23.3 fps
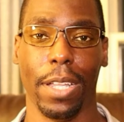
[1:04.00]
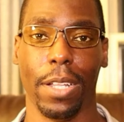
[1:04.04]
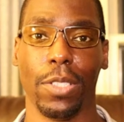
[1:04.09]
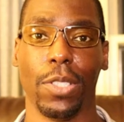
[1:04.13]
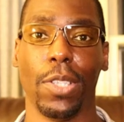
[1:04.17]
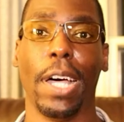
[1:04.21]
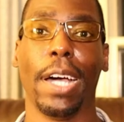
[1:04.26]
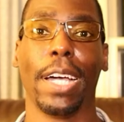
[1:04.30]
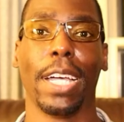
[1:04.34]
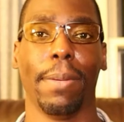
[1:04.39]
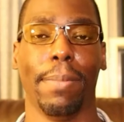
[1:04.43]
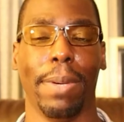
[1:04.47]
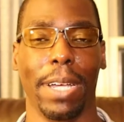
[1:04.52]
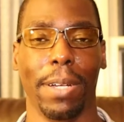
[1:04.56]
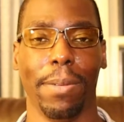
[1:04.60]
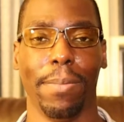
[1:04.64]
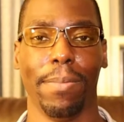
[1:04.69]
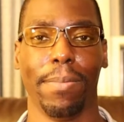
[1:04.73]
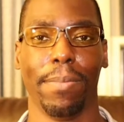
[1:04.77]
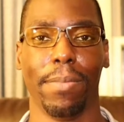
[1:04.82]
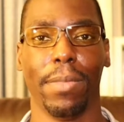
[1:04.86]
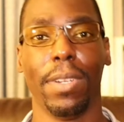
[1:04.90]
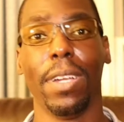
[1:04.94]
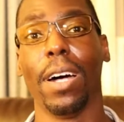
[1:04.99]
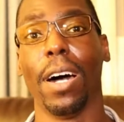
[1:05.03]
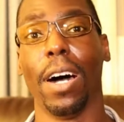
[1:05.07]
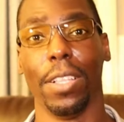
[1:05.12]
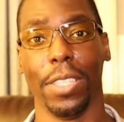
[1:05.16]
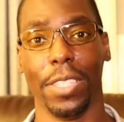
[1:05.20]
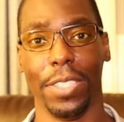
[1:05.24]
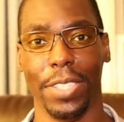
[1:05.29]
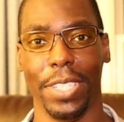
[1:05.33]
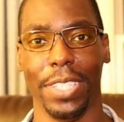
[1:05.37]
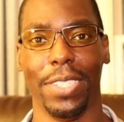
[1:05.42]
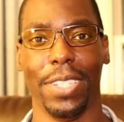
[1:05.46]
I'll talk about all
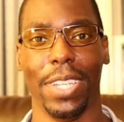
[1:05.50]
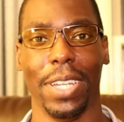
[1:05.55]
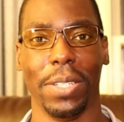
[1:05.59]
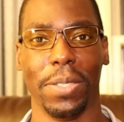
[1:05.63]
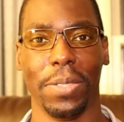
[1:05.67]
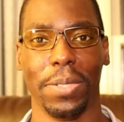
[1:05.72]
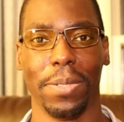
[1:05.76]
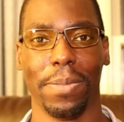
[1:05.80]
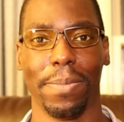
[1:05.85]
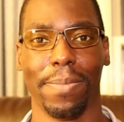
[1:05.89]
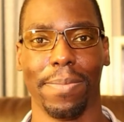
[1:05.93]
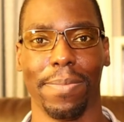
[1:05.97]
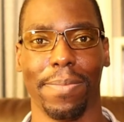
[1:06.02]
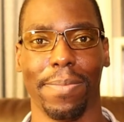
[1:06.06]
the details.